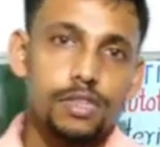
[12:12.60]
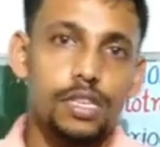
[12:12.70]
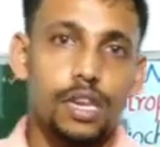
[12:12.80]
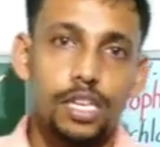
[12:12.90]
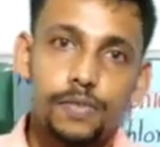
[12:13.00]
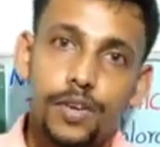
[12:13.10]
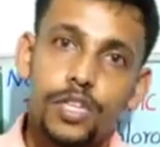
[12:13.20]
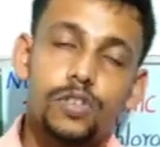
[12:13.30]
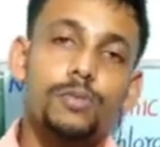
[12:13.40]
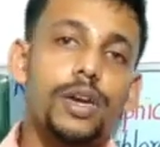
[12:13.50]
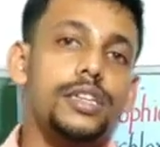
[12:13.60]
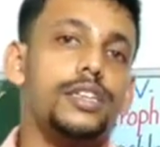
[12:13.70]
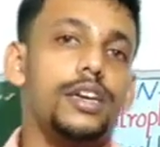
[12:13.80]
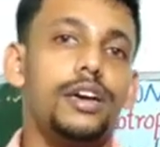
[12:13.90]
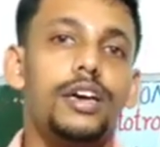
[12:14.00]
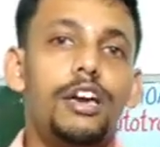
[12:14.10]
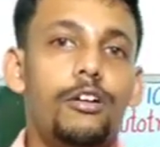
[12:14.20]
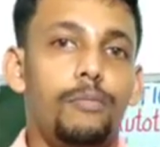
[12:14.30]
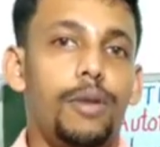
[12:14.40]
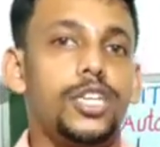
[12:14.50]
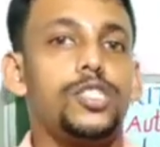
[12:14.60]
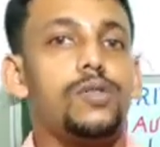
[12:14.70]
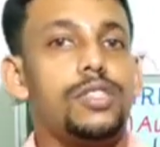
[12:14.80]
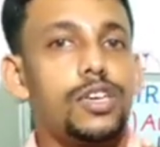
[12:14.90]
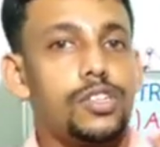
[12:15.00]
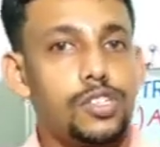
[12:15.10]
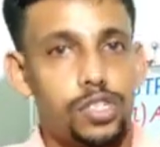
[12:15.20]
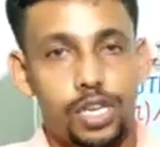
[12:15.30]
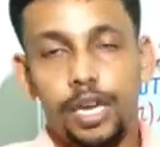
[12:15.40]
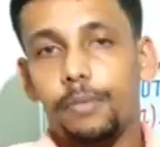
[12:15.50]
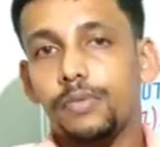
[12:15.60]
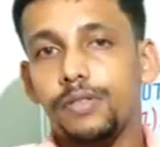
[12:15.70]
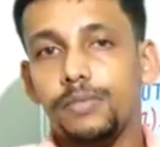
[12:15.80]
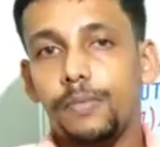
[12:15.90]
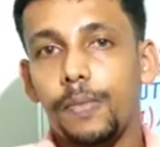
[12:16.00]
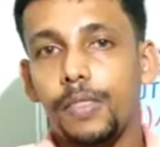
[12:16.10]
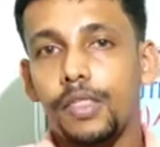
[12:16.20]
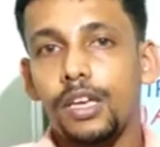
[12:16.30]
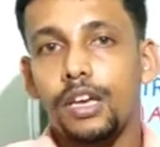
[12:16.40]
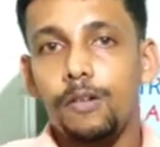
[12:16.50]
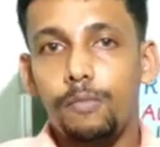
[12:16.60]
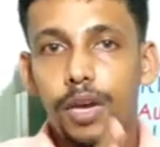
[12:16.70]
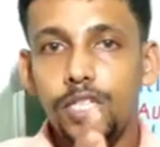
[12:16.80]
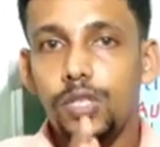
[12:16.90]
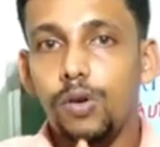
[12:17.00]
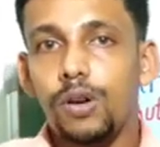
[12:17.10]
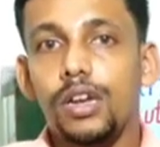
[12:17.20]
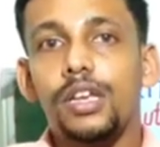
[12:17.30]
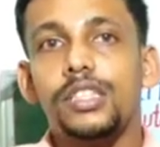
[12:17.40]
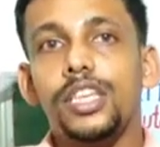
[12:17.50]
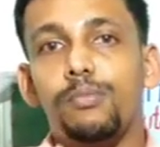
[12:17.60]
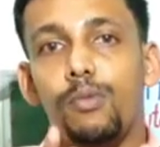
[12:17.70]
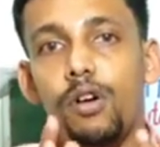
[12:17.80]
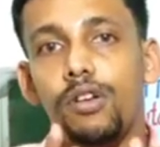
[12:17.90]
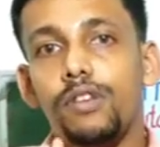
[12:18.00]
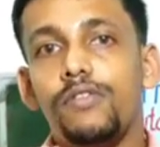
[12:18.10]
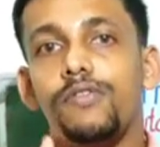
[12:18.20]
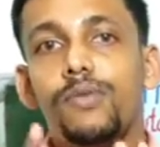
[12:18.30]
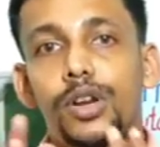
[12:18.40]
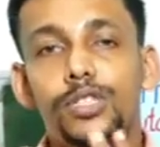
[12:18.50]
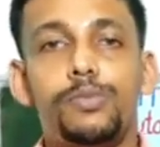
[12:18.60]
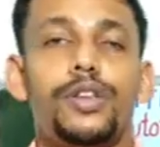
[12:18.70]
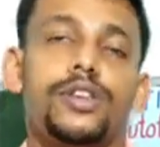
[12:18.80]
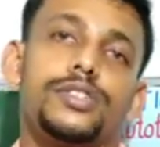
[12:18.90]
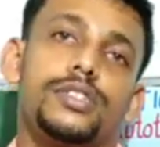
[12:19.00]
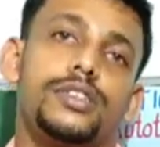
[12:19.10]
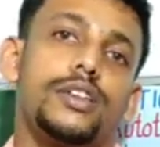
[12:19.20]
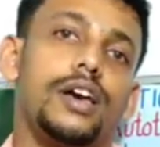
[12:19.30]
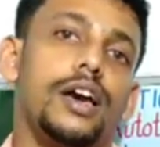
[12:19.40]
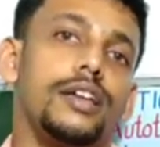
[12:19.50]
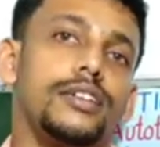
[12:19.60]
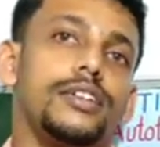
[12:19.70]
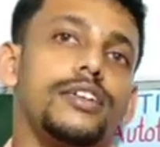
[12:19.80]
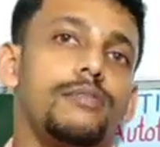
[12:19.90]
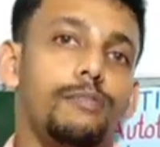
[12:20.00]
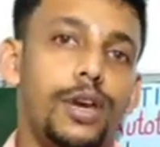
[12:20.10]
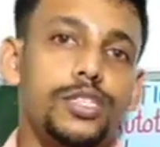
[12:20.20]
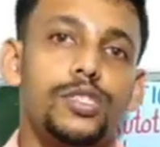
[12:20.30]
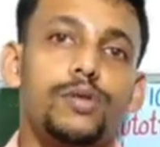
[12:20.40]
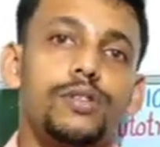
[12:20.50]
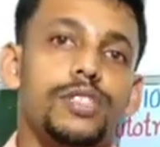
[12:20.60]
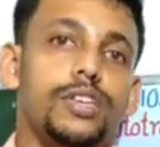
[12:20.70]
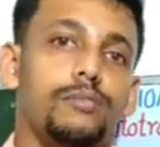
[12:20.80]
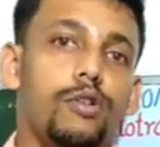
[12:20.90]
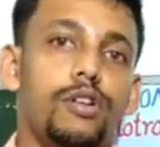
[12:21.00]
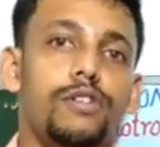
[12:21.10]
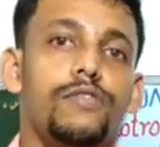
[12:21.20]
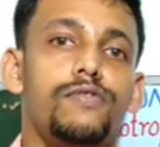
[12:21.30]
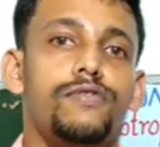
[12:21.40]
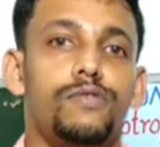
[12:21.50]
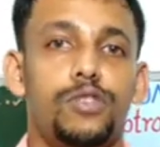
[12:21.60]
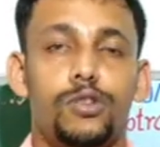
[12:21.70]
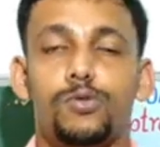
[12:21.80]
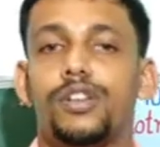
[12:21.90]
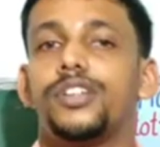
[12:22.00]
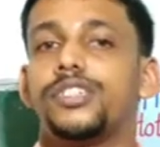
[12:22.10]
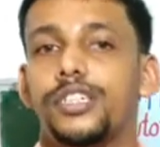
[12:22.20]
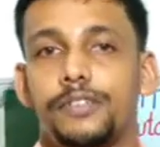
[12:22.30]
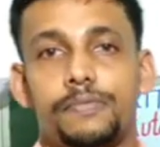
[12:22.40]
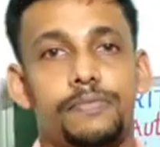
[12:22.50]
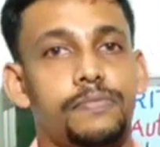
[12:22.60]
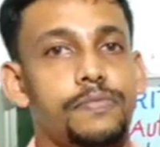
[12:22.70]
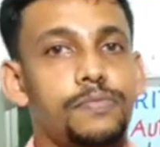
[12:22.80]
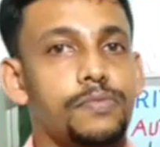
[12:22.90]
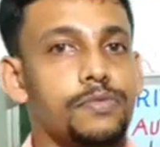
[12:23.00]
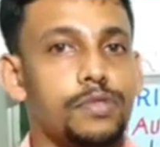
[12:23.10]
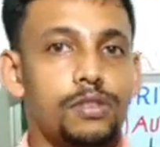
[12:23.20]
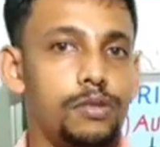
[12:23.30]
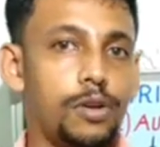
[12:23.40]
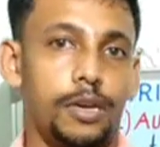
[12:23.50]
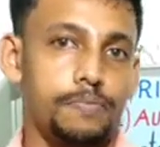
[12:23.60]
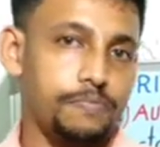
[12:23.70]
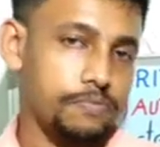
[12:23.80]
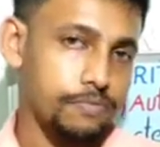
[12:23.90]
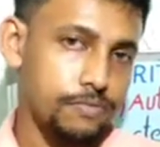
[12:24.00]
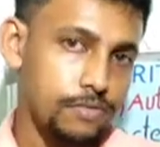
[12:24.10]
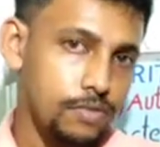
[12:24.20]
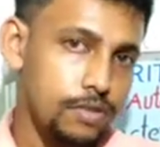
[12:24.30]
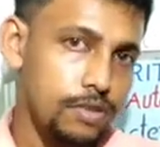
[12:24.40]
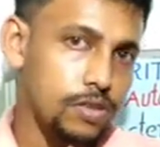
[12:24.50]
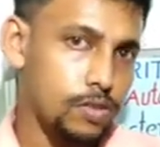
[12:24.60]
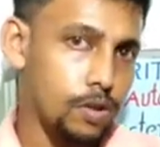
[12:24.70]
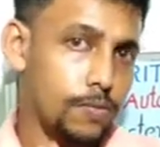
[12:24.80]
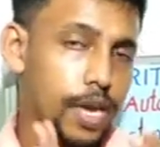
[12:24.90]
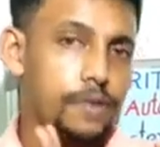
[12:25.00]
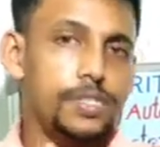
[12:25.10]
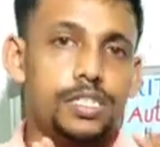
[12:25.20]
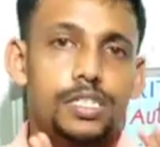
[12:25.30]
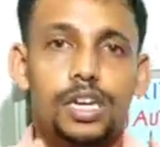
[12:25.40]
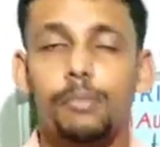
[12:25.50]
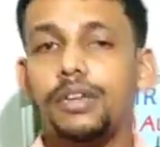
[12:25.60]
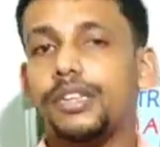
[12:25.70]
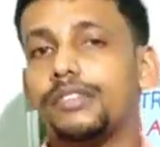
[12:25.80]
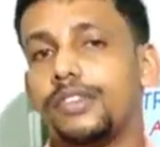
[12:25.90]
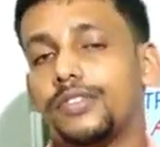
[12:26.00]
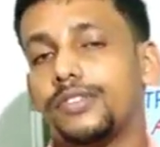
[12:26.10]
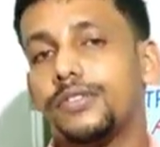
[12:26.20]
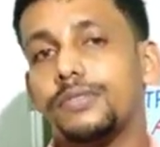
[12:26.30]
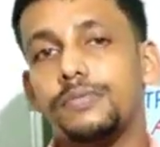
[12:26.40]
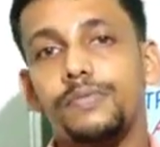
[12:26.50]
The classification of bacteria based on their shape, based on their mode of respiration, and based on their mode of nutrition. Okay, so we have just completed this.